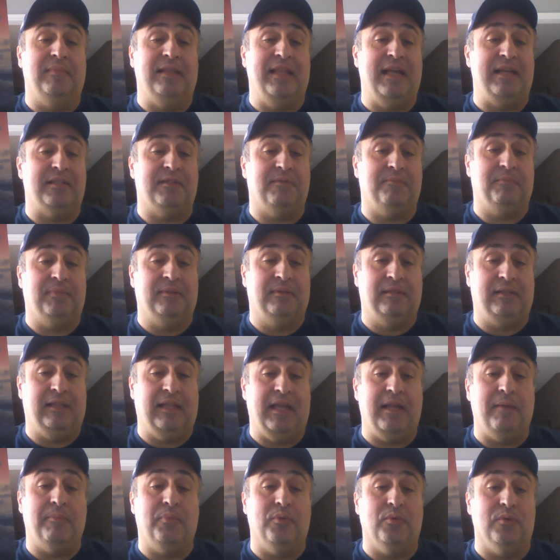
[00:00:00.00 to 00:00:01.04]
Les
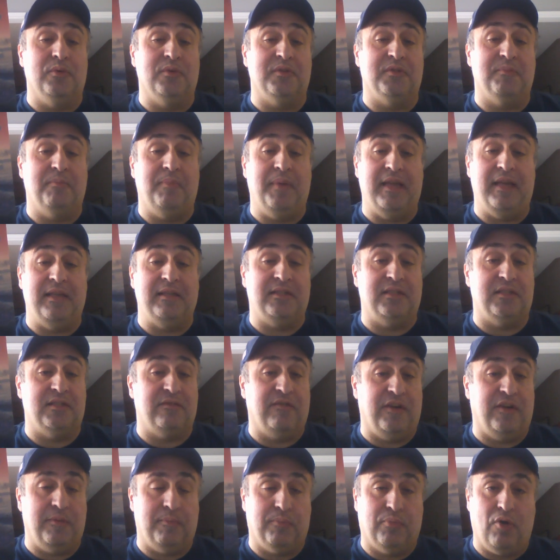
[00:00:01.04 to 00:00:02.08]
Claypool's bass is
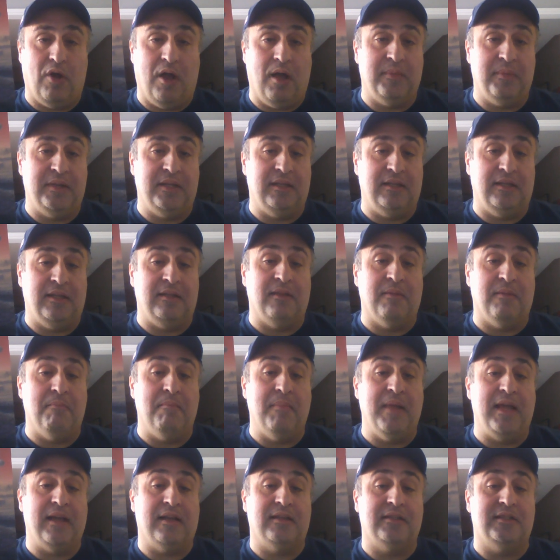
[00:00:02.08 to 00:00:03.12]
very prominent in the
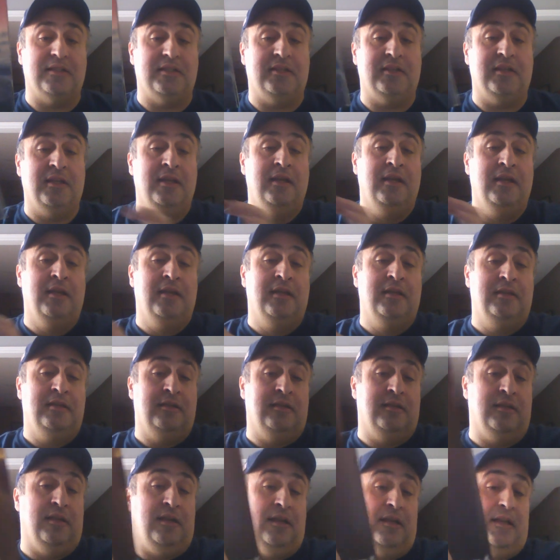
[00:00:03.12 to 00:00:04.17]
mix.
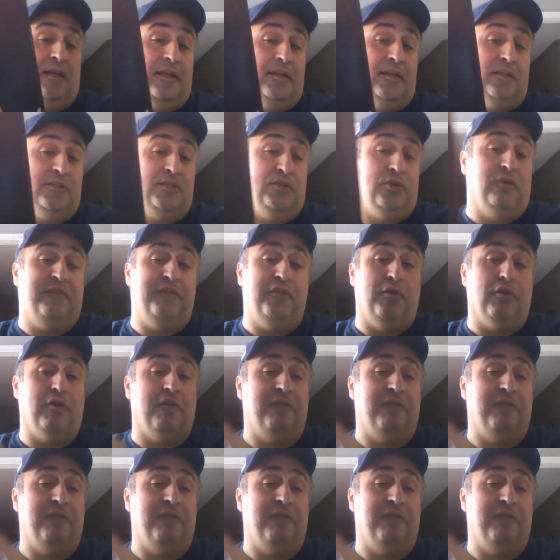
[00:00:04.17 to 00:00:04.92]
Uh, so if you're